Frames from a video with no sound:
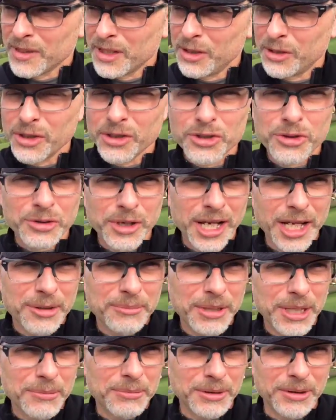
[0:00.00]
You can
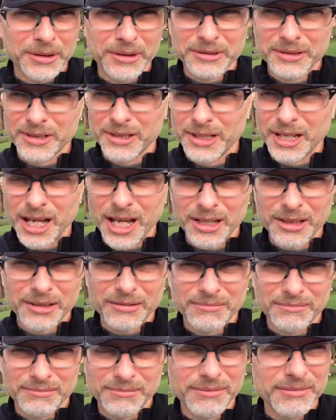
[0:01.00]
train people to not
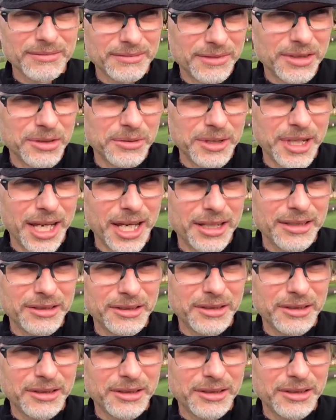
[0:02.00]
do that.